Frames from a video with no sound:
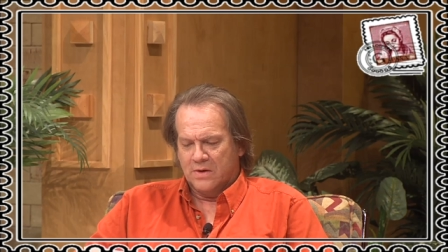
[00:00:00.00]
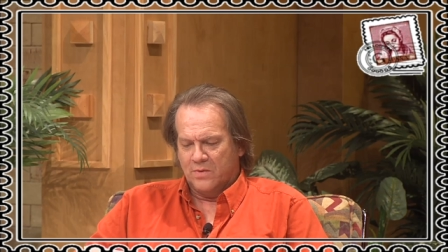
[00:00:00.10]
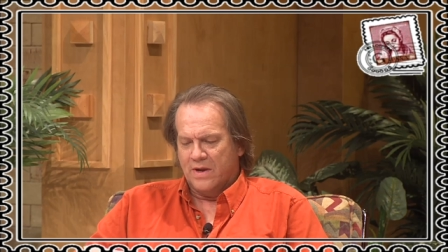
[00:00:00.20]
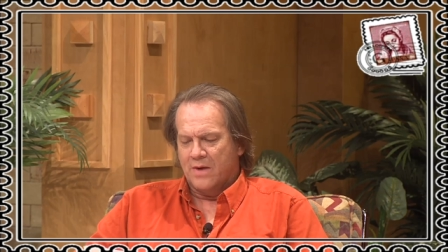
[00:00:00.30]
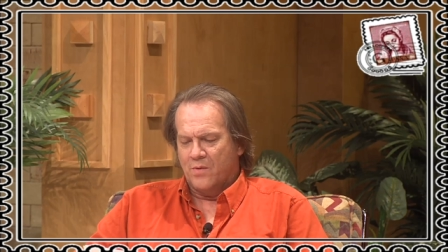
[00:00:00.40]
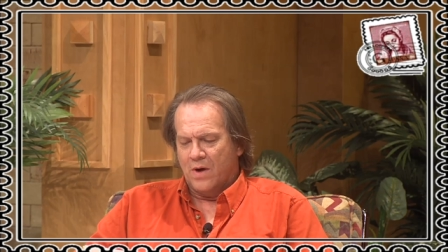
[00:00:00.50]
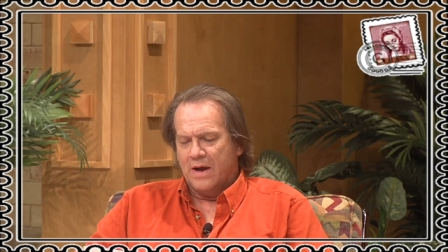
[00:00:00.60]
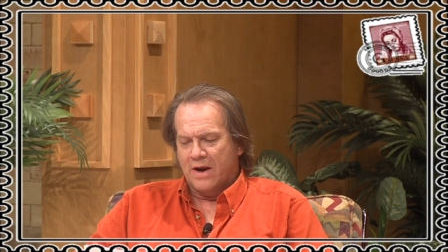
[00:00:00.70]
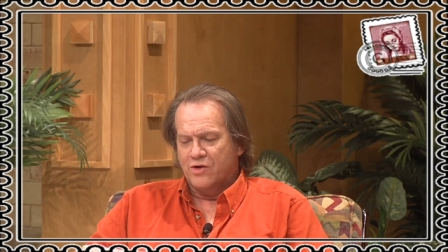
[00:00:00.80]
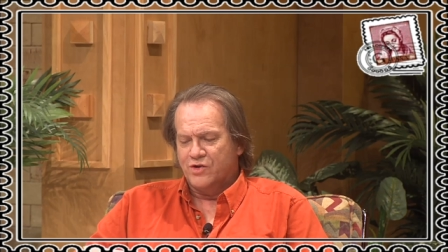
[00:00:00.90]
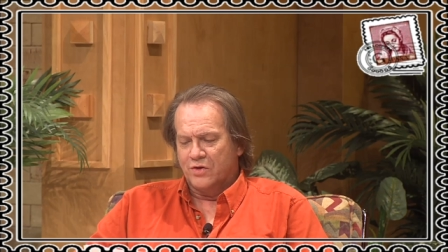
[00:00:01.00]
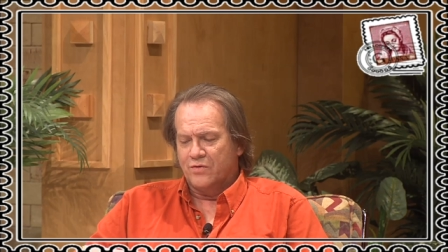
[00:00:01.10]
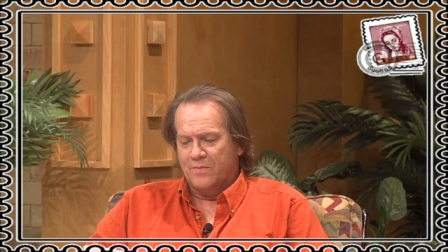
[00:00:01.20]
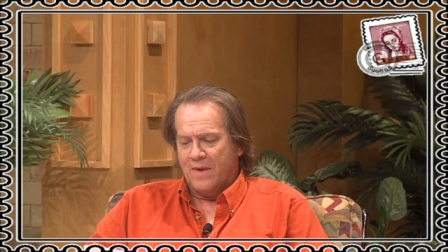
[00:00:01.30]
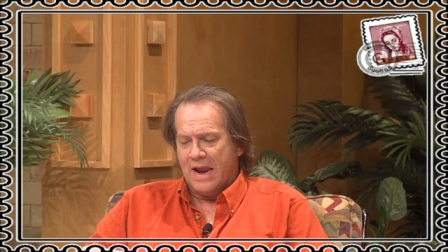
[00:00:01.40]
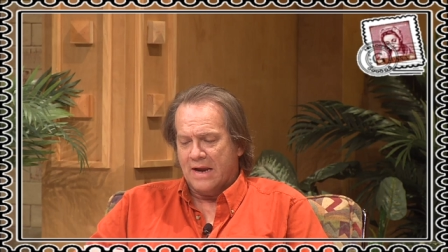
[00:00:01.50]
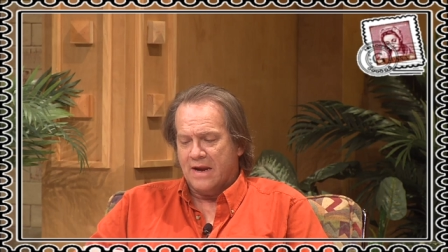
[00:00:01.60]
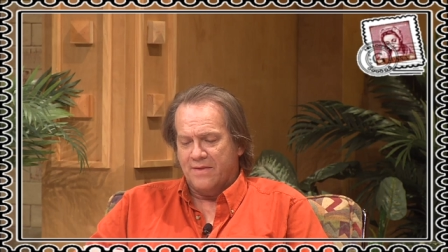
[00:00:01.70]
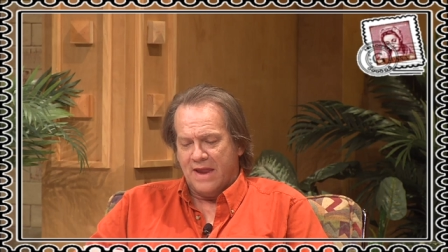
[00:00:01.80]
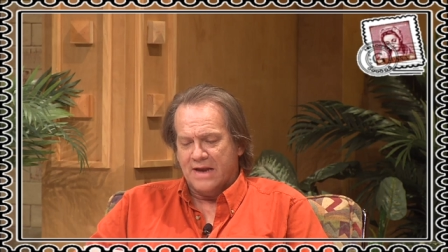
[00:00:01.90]
We want our children back,
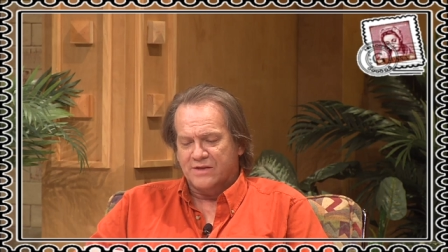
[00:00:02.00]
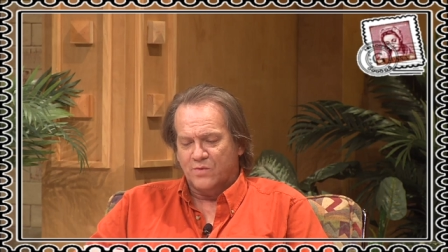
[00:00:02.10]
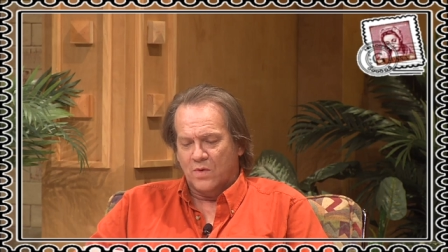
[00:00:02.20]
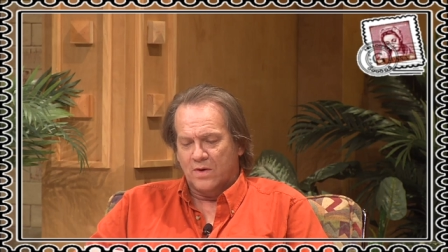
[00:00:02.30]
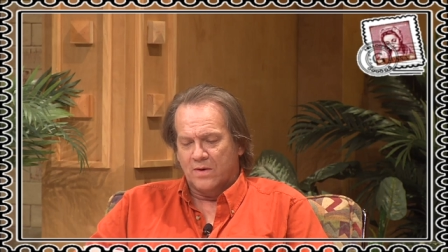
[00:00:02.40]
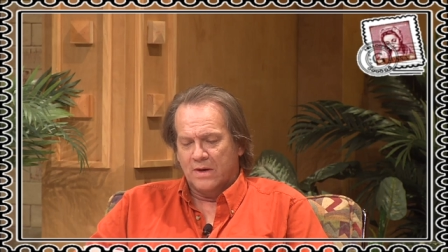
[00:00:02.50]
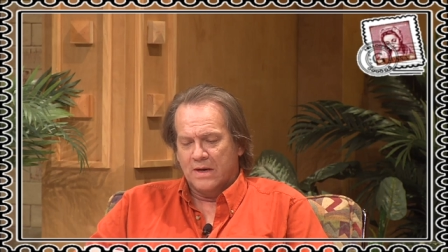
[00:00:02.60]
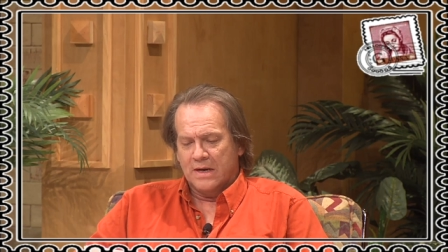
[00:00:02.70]
and that is where